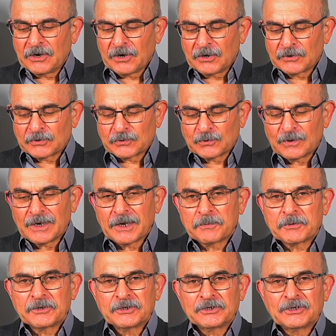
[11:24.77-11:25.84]
I truly
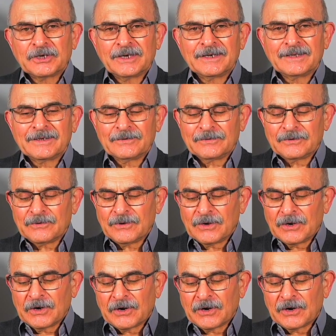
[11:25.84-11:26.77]
appreciate you.